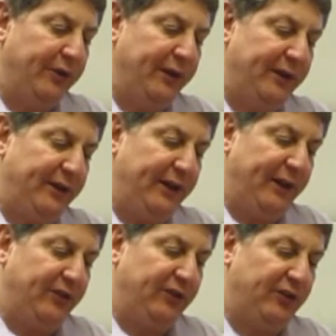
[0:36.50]
that
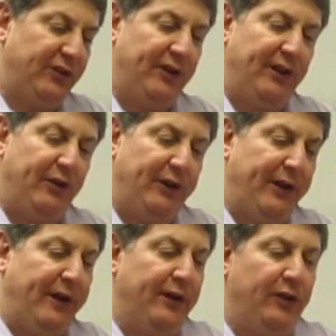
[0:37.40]
connects it to the hearing
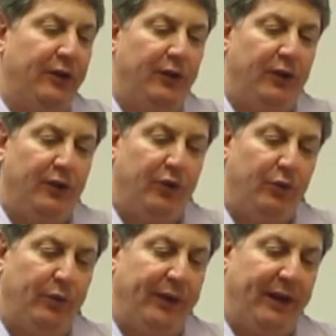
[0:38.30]
aid.
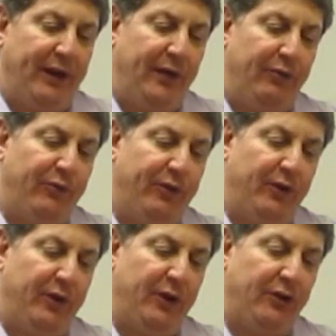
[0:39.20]
We have
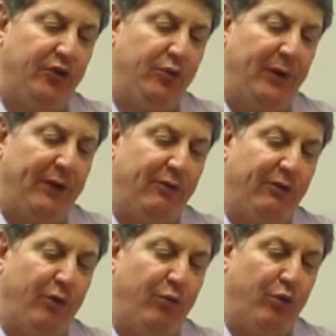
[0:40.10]
uh, two
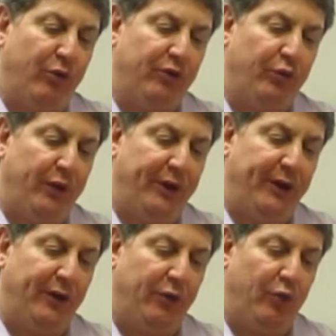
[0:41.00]
microphone ports, one
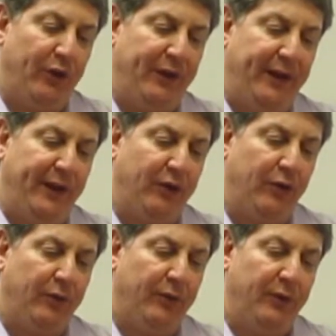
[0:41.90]
here and one there.
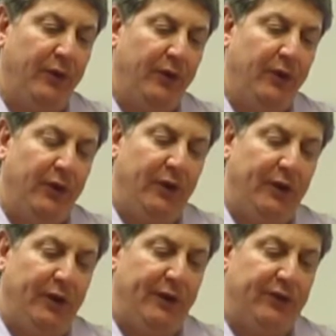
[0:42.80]

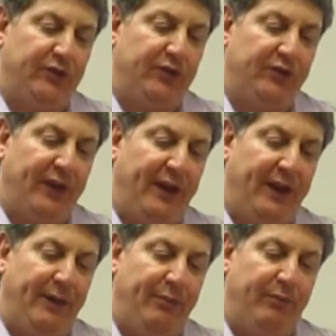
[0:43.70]
Uh, this is
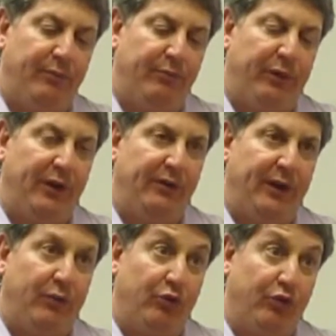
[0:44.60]
a button
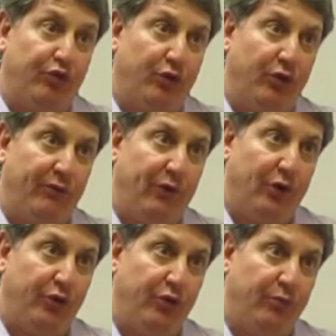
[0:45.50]
that will control the
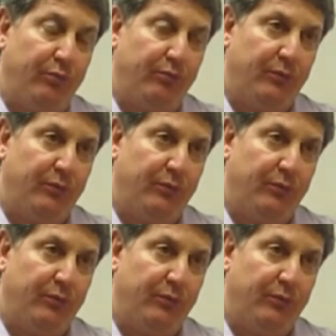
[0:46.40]
volume